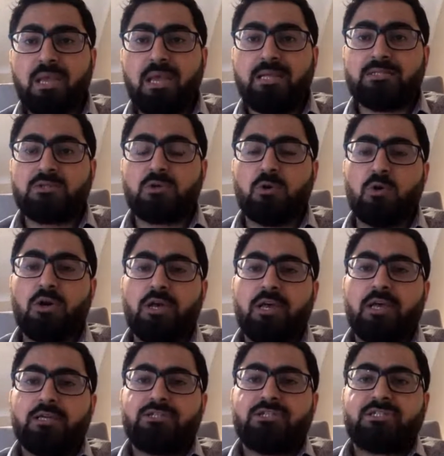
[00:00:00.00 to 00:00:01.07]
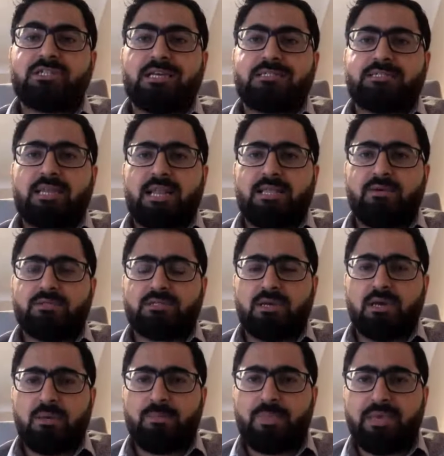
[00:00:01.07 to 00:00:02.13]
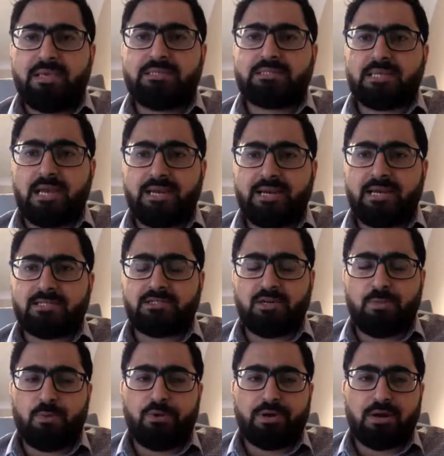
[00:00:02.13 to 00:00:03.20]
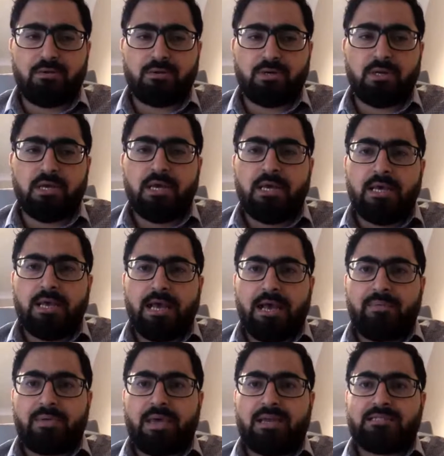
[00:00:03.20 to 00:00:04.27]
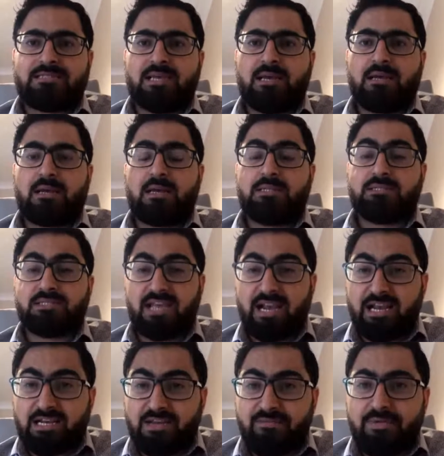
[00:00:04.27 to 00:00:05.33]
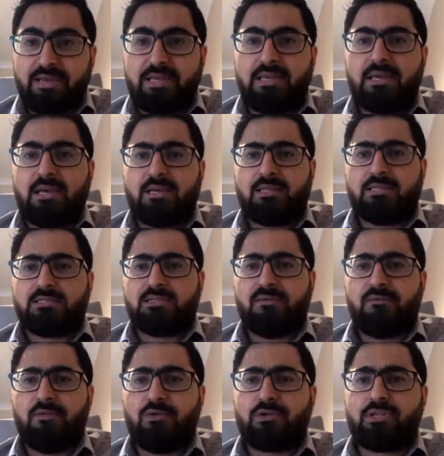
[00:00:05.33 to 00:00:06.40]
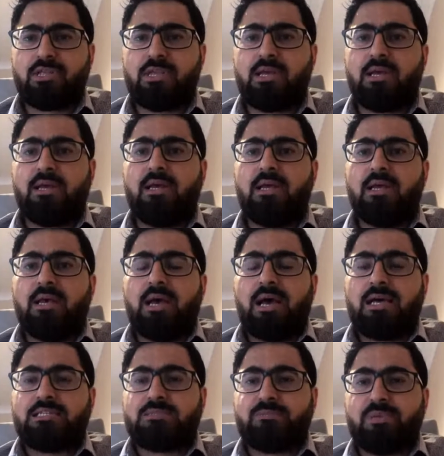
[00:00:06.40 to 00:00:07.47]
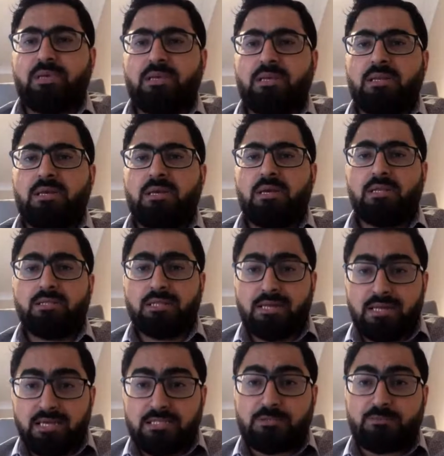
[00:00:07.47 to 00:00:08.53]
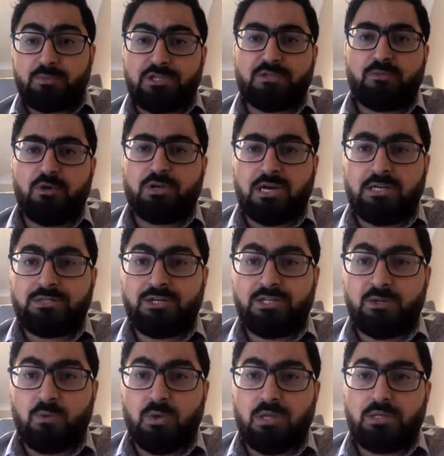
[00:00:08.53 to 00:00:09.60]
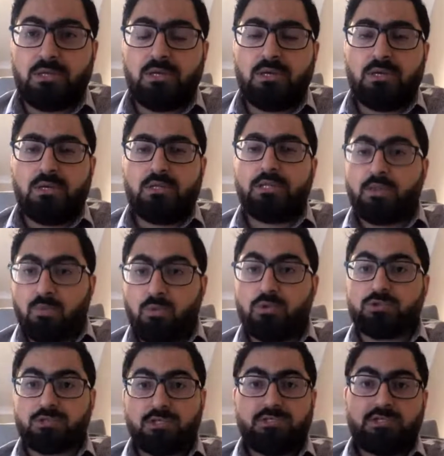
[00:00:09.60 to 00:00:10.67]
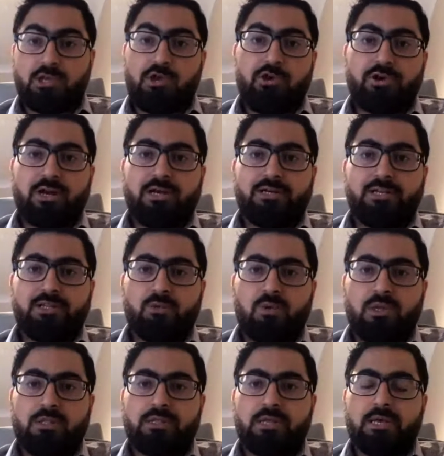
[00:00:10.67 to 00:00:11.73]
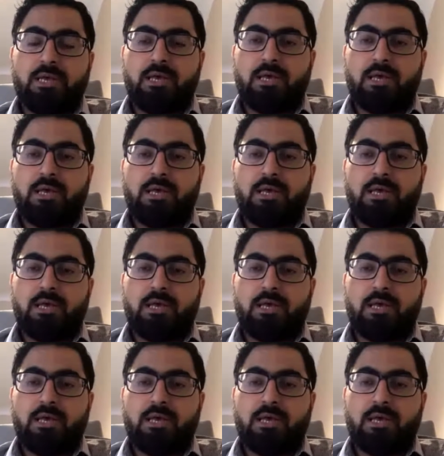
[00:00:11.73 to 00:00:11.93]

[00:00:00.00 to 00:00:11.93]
And so just yesterday, there was a peace index report out. Afghanistan consecutively, this is the fourth year, has been the least peaceful country in the world, the most insecure country in the world,